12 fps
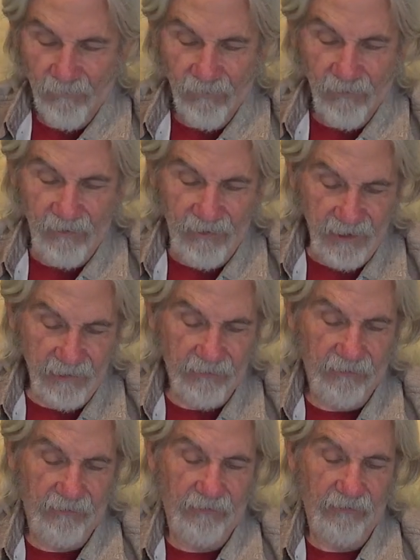
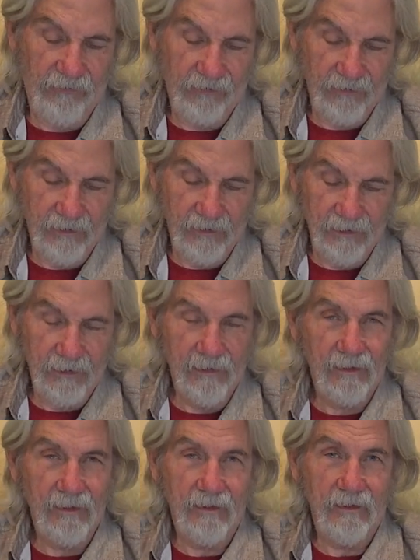this
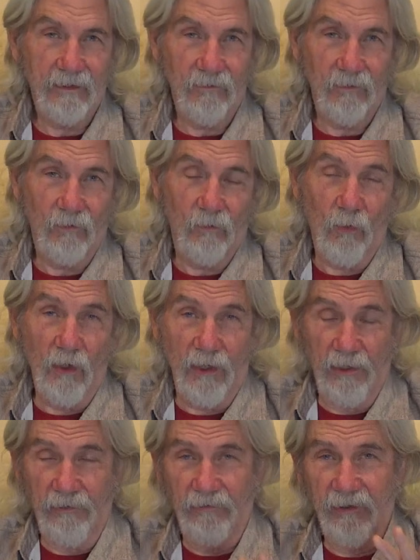
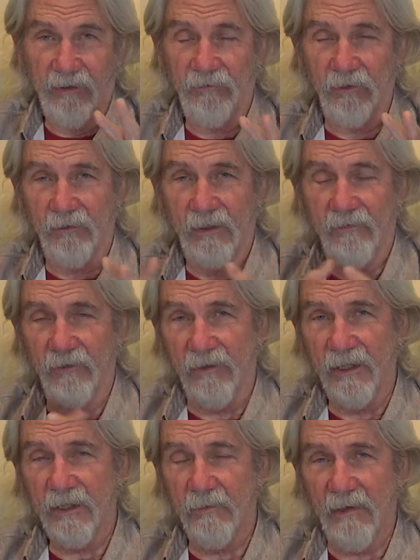was, if you, if you
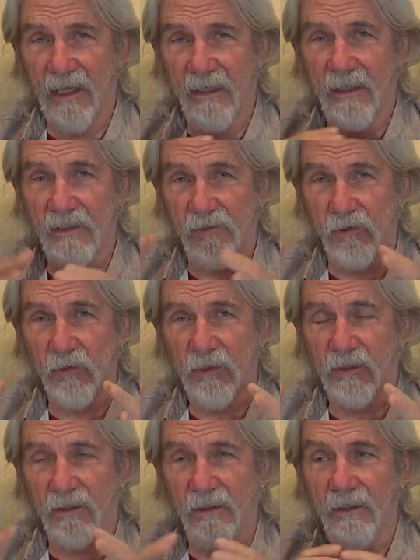think about it
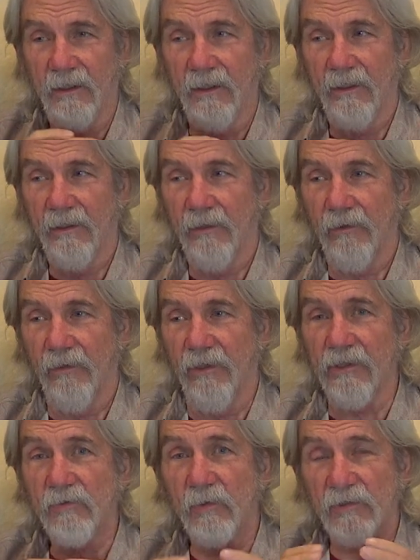historically,
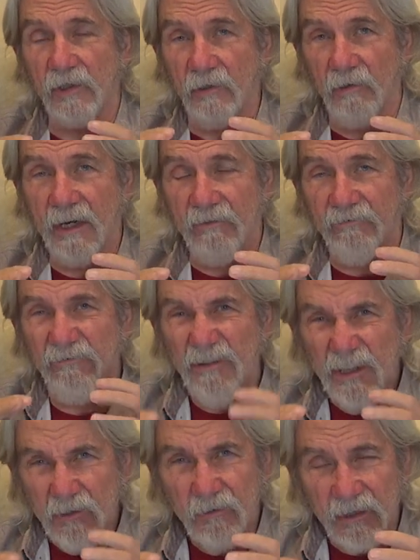this was a great
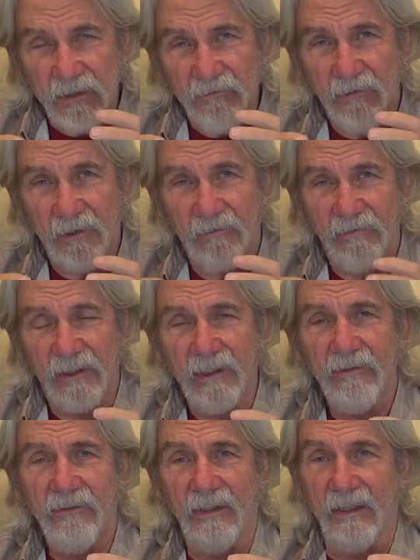victory for the
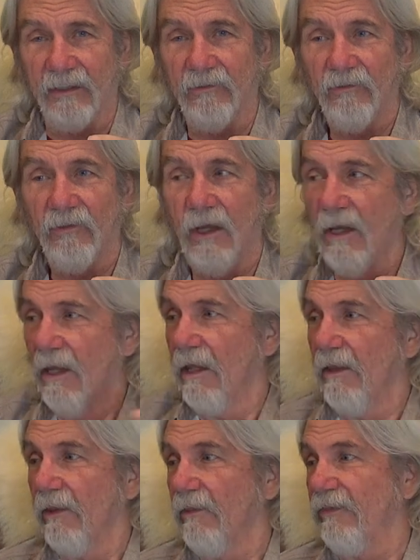Philistines.
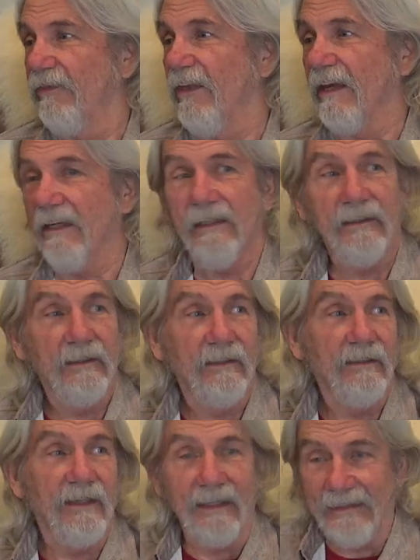They,
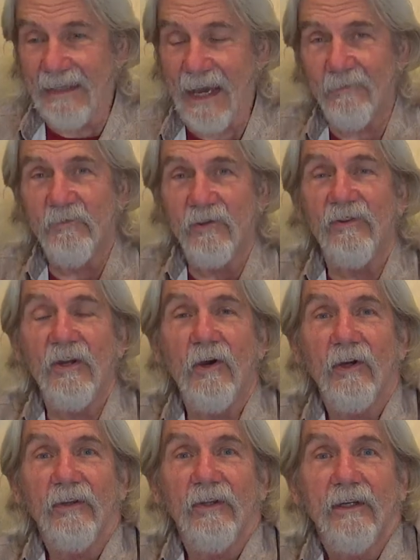they captured the
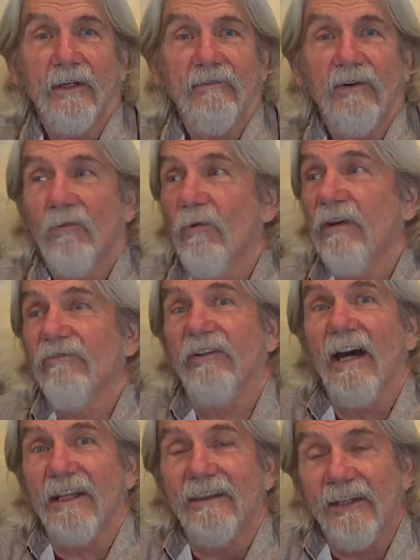Ark of the Covenant. We've
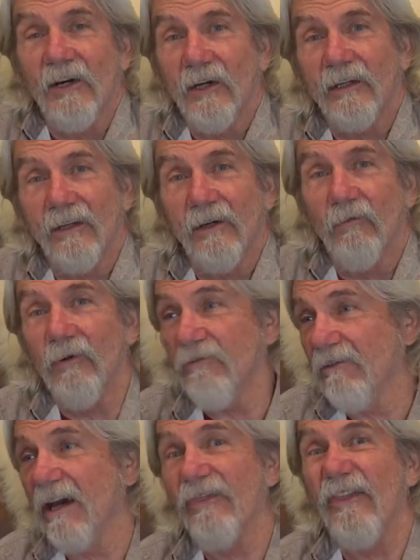got the Ark of the We've
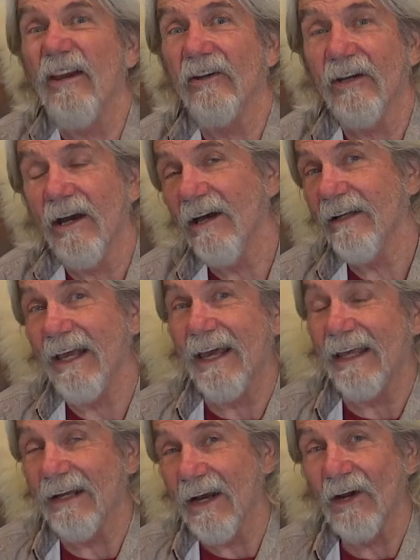got their God
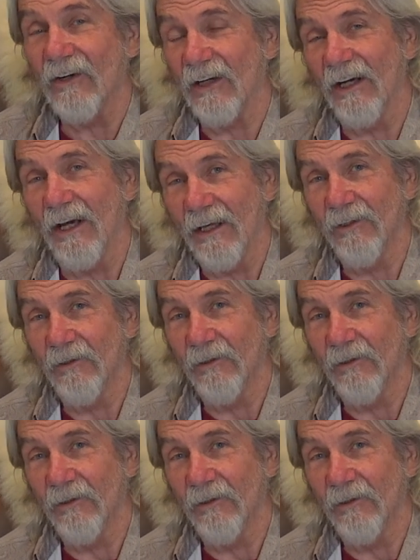and our God.